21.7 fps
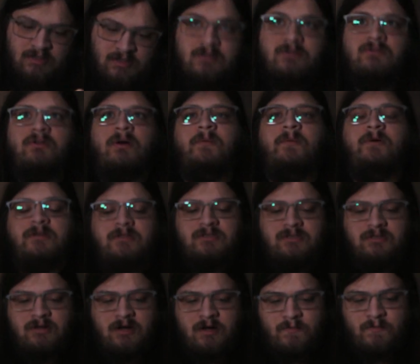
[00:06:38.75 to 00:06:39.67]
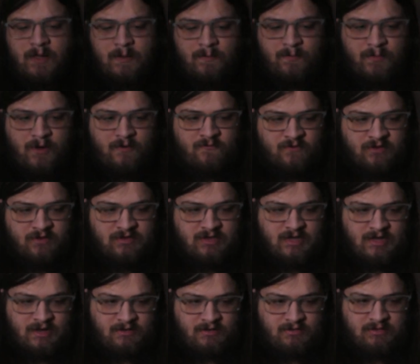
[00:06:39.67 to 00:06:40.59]
So I'm going to start by buffing
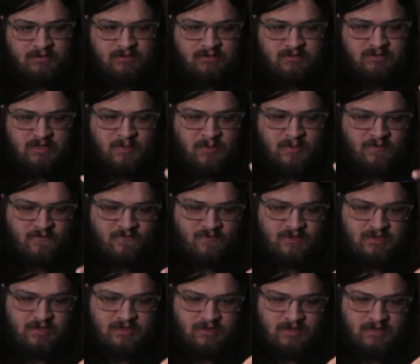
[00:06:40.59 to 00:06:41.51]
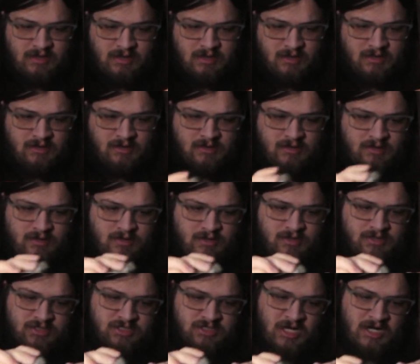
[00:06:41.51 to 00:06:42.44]
down some of the
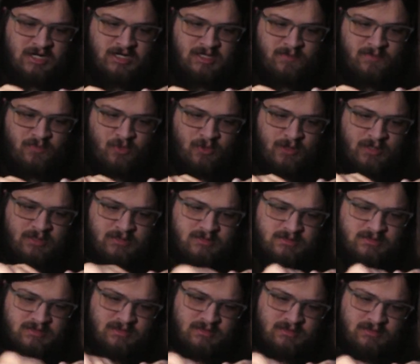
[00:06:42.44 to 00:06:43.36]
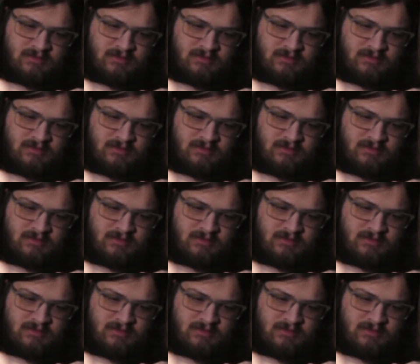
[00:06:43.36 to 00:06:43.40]
shiny points.